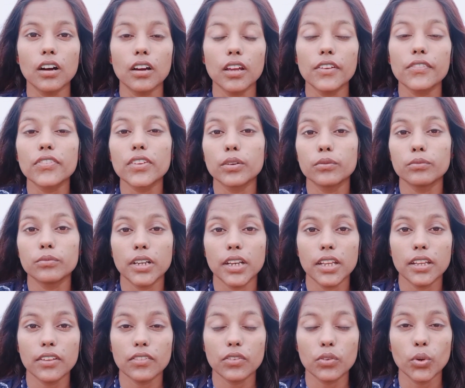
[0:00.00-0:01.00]
If
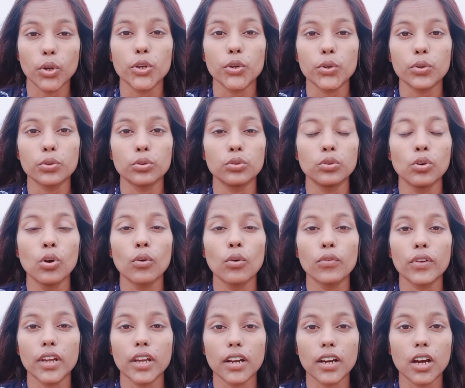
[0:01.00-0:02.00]
somebody is going to
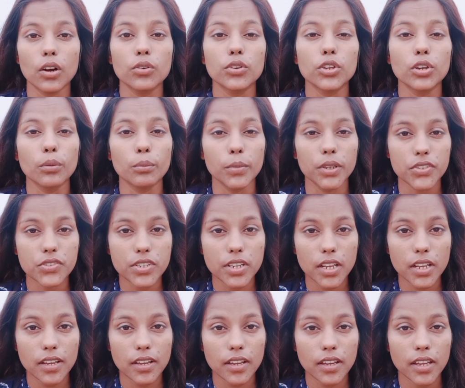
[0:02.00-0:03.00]
figure out your
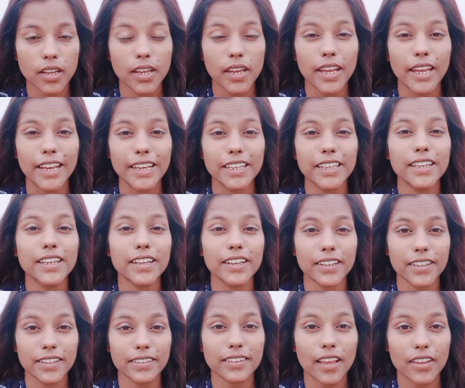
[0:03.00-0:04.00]
mistake and
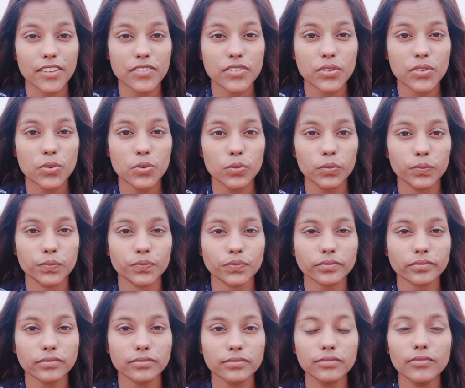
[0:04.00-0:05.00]
criticize you,
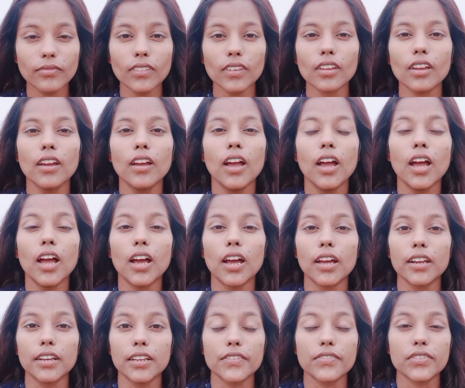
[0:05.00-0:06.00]

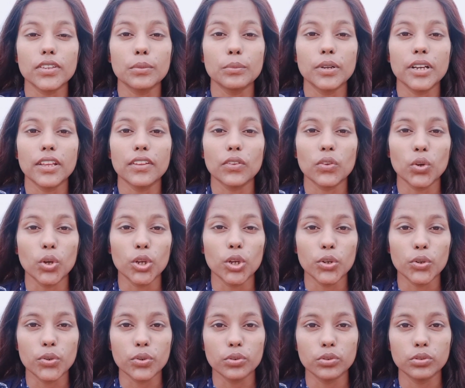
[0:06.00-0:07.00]
and if somebody is going
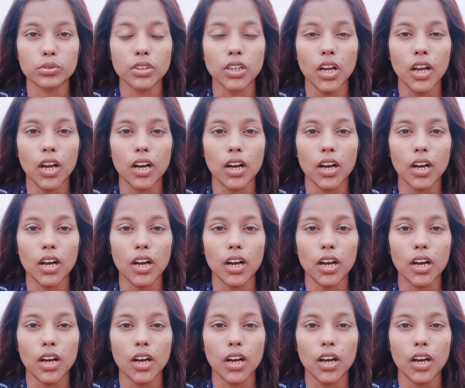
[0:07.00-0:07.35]
to